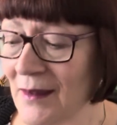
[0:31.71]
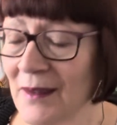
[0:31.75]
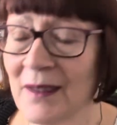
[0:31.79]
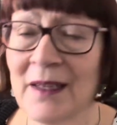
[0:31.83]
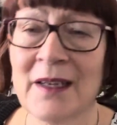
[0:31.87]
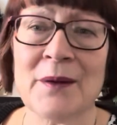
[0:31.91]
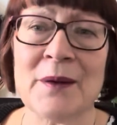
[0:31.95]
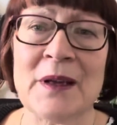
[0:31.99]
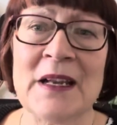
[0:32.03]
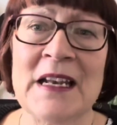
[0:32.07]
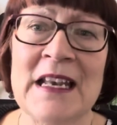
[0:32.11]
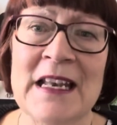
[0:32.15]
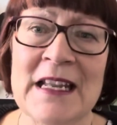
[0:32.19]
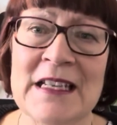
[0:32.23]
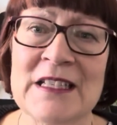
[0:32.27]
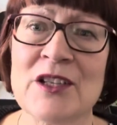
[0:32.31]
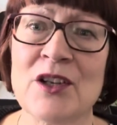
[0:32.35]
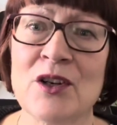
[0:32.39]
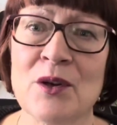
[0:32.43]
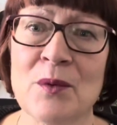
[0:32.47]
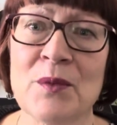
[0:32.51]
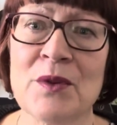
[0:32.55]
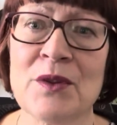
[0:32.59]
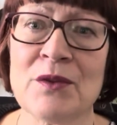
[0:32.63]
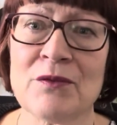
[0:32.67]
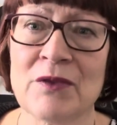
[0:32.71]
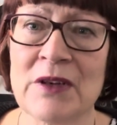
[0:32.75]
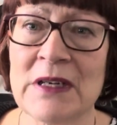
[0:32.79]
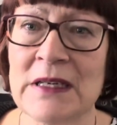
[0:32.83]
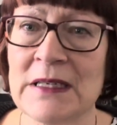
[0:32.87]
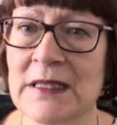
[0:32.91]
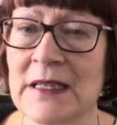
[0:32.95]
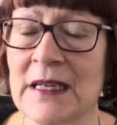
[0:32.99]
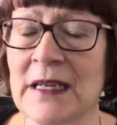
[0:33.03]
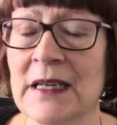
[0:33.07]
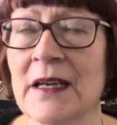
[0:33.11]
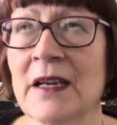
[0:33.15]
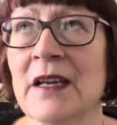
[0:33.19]
Anyway, let's get on with the
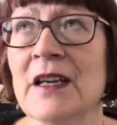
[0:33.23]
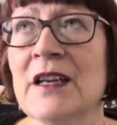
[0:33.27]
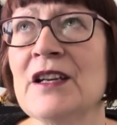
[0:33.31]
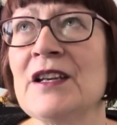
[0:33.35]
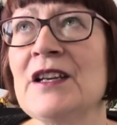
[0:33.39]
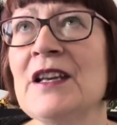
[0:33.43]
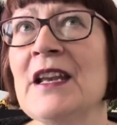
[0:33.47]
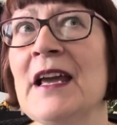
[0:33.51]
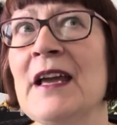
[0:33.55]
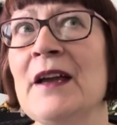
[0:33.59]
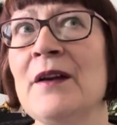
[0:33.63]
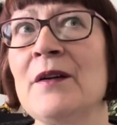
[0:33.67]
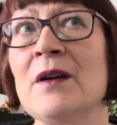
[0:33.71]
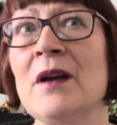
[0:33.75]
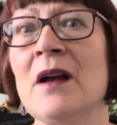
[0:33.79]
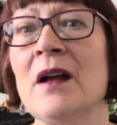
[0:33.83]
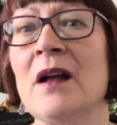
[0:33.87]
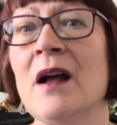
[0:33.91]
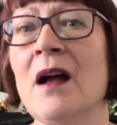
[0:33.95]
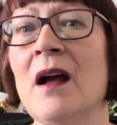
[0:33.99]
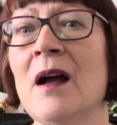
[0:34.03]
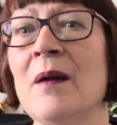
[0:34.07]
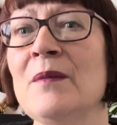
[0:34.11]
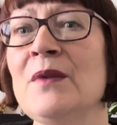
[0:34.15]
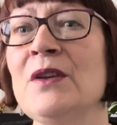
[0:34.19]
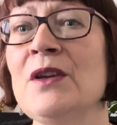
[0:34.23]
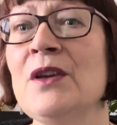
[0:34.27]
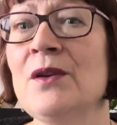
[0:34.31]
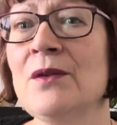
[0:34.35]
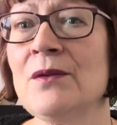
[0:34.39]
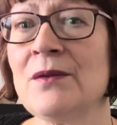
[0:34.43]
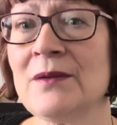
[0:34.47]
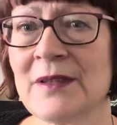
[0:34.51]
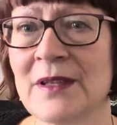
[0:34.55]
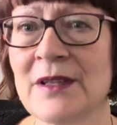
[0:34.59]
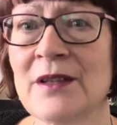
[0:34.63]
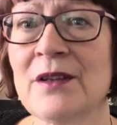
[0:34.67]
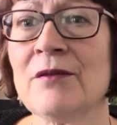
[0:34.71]
reading. Now, I'm
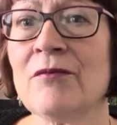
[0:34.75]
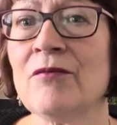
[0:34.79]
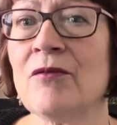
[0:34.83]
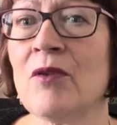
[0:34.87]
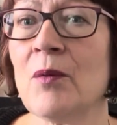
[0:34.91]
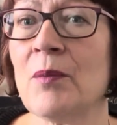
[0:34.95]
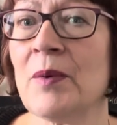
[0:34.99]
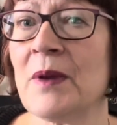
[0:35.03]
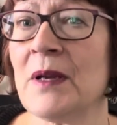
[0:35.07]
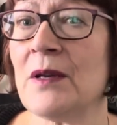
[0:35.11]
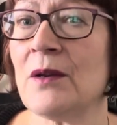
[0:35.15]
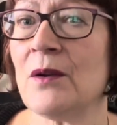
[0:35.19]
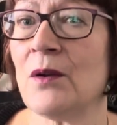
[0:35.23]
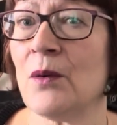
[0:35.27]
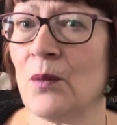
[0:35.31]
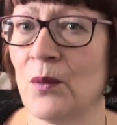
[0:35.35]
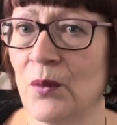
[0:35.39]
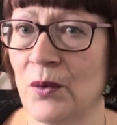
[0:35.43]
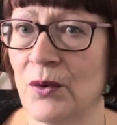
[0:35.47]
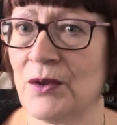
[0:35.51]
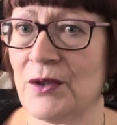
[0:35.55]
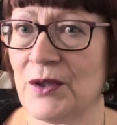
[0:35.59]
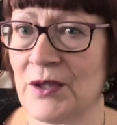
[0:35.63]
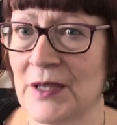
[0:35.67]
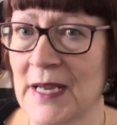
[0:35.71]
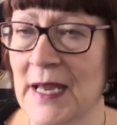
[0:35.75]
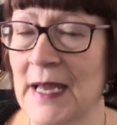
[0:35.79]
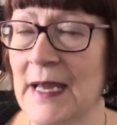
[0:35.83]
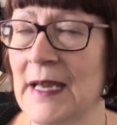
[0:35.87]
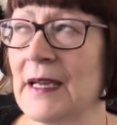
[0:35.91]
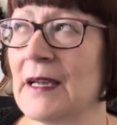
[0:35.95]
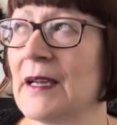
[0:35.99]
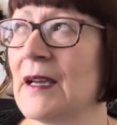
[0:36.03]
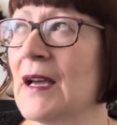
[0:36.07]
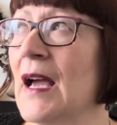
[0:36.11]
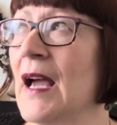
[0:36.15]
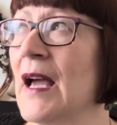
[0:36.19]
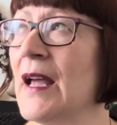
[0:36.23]
using the Robin Wood
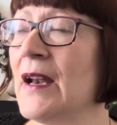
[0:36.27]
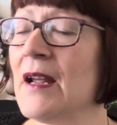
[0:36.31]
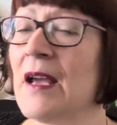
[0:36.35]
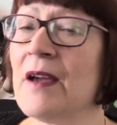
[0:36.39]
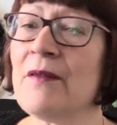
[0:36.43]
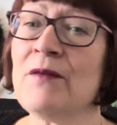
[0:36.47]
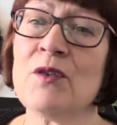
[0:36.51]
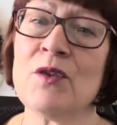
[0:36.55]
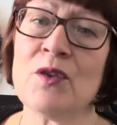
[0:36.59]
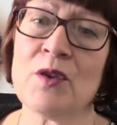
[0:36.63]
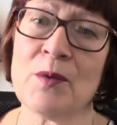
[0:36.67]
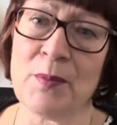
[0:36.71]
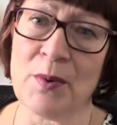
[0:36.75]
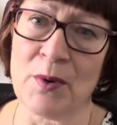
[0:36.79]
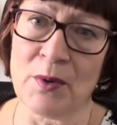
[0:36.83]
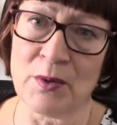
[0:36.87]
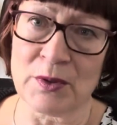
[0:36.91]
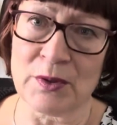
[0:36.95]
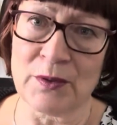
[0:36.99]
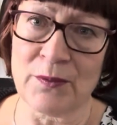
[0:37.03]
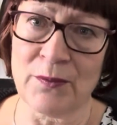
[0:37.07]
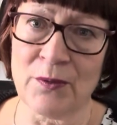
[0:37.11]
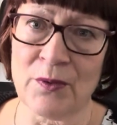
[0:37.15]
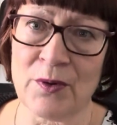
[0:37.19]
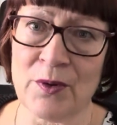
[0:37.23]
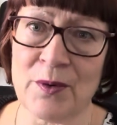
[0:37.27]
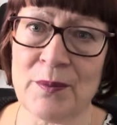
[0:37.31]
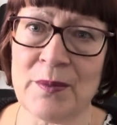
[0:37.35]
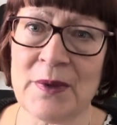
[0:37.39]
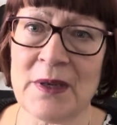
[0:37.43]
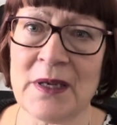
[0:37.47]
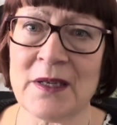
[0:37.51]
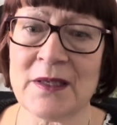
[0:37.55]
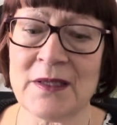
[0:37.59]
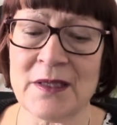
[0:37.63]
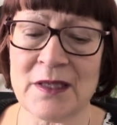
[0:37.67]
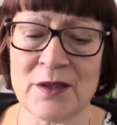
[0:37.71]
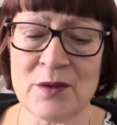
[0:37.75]
deck, and I haven't got the box for it
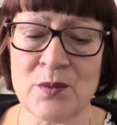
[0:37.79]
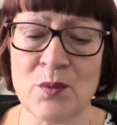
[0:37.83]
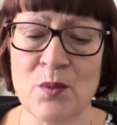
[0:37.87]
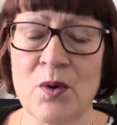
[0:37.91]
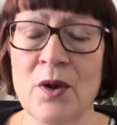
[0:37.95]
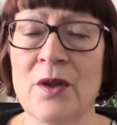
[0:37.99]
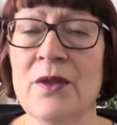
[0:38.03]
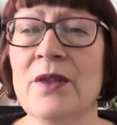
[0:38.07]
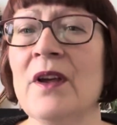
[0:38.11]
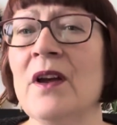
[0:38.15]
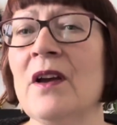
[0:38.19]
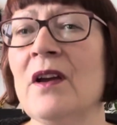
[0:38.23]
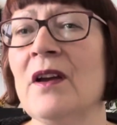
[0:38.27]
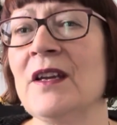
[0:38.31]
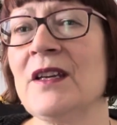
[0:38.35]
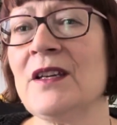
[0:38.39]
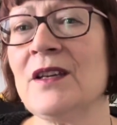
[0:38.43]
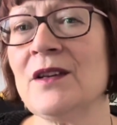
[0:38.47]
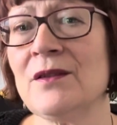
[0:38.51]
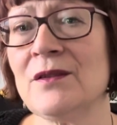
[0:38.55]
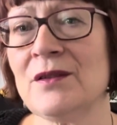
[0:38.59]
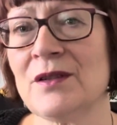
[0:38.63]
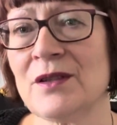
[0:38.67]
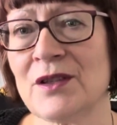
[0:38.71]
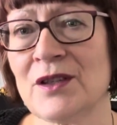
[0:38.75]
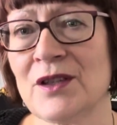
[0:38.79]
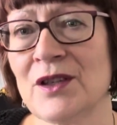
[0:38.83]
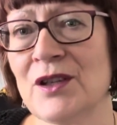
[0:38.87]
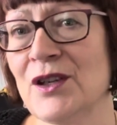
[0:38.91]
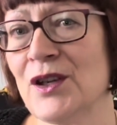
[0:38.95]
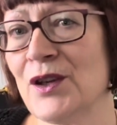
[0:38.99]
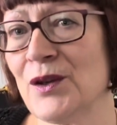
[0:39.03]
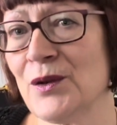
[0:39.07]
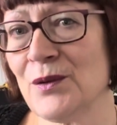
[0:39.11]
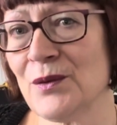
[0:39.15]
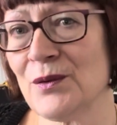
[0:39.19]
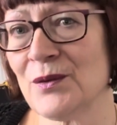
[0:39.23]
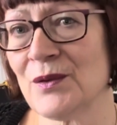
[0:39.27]
because it's one that I used to
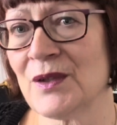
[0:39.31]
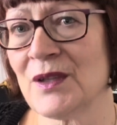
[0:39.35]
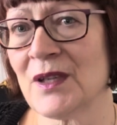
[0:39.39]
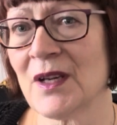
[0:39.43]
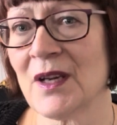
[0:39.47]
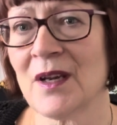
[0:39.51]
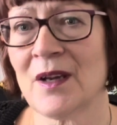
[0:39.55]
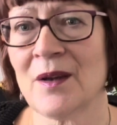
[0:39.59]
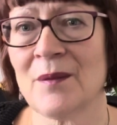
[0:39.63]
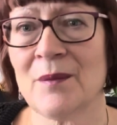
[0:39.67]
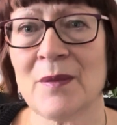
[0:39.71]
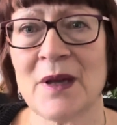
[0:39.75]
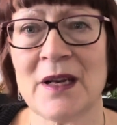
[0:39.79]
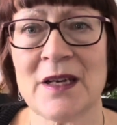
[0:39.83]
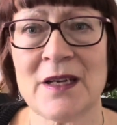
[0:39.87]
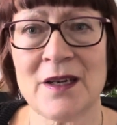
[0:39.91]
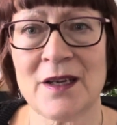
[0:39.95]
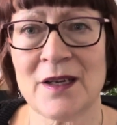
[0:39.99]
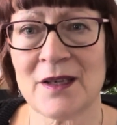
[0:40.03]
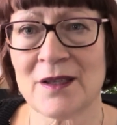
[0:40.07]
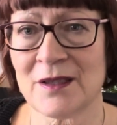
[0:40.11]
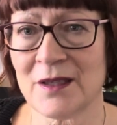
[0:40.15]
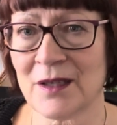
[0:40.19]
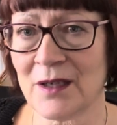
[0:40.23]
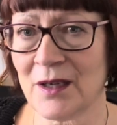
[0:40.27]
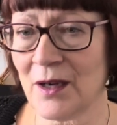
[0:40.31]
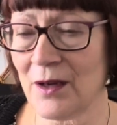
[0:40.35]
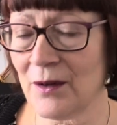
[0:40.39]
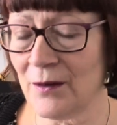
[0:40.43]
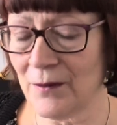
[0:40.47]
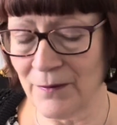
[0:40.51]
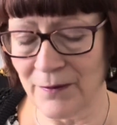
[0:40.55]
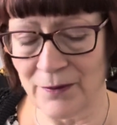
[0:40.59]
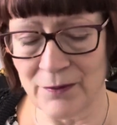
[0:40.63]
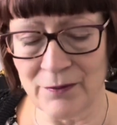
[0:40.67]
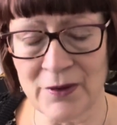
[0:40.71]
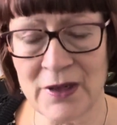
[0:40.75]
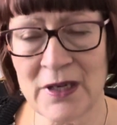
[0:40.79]
use many years ago
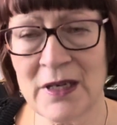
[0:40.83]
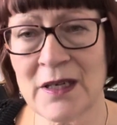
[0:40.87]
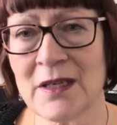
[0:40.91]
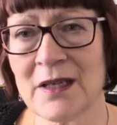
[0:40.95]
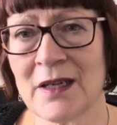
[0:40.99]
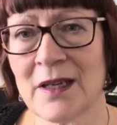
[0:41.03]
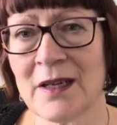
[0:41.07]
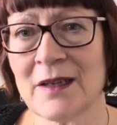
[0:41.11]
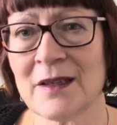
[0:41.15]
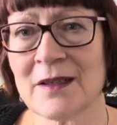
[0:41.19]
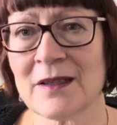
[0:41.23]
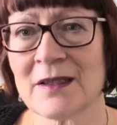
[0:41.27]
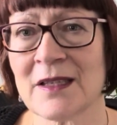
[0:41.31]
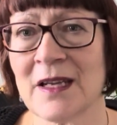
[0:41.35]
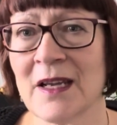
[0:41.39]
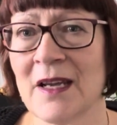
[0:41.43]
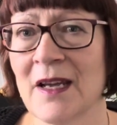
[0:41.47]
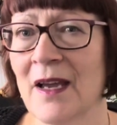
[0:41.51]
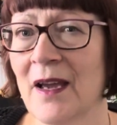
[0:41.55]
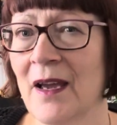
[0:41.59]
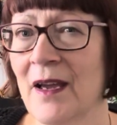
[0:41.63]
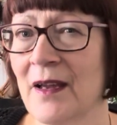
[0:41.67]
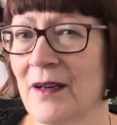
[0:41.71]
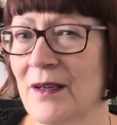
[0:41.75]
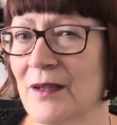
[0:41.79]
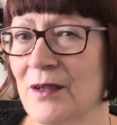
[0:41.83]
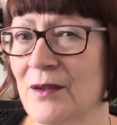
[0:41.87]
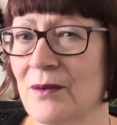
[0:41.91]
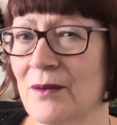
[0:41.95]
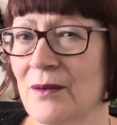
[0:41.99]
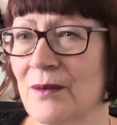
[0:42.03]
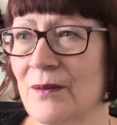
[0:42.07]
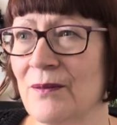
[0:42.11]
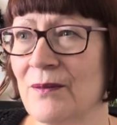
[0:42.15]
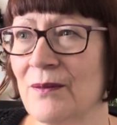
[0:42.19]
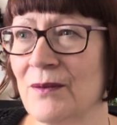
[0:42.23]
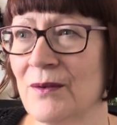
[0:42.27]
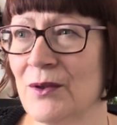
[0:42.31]
for readings, and I sort
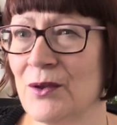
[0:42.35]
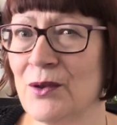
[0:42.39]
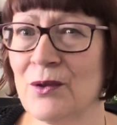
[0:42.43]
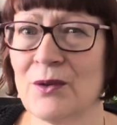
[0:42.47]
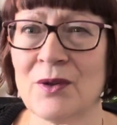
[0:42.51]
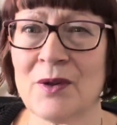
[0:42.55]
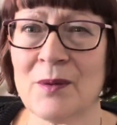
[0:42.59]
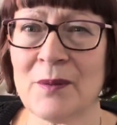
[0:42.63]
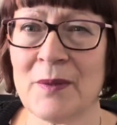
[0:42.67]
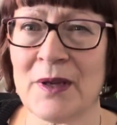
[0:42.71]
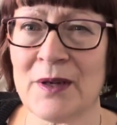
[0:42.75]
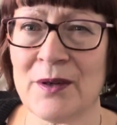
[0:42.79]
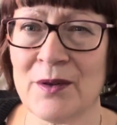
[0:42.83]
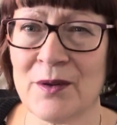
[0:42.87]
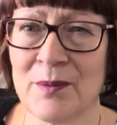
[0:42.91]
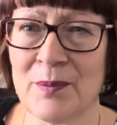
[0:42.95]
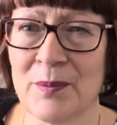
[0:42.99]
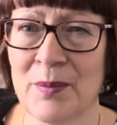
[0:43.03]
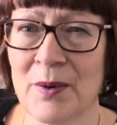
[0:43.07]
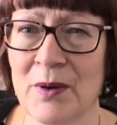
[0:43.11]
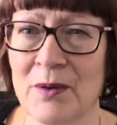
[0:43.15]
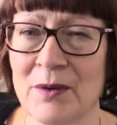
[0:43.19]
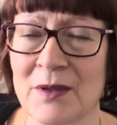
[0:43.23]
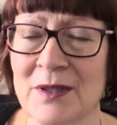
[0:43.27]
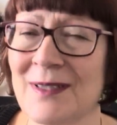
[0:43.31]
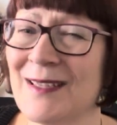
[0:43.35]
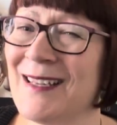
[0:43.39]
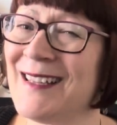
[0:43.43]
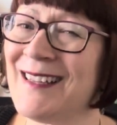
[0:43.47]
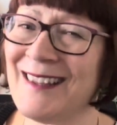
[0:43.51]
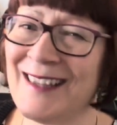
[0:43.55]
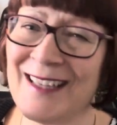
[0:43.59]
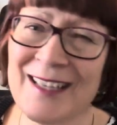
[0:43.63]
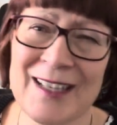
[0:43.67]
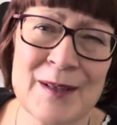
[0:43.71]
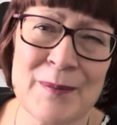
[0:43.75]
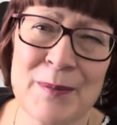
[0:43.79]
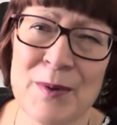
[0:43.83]
of took them out of the box, and I
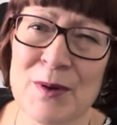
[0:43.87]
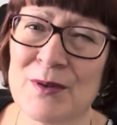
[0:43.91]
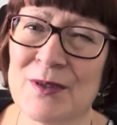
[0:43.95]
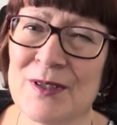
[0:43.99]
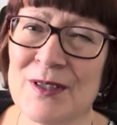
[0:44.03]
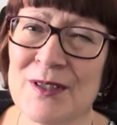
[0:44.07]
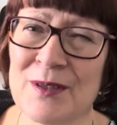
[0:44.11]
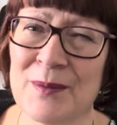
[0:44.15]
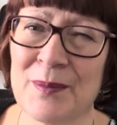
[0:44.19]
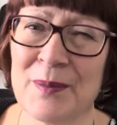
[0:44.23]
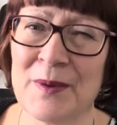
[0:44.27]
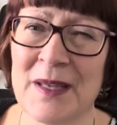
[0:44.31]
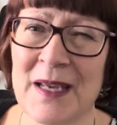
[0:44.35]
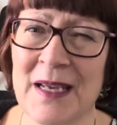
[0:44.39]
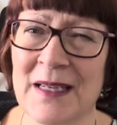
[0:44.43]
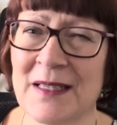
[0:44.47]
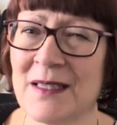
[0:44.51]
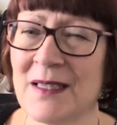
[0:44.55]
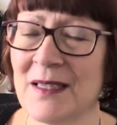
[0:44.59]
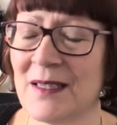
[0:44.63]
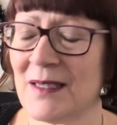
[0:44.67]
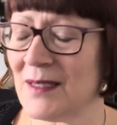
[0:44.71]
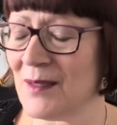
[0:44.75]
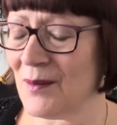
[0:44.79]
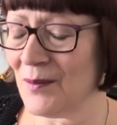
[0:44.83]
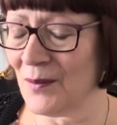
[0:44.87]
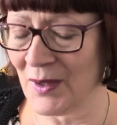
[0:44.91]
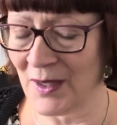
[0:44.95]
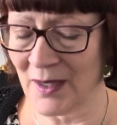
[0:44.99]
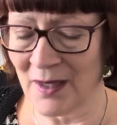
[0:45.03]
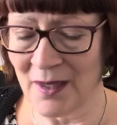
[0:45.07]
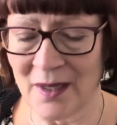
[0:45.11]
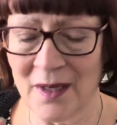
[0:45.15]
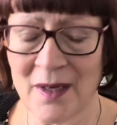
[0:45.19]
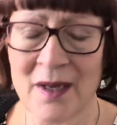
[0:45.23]
think the box is up in the attic somewhere.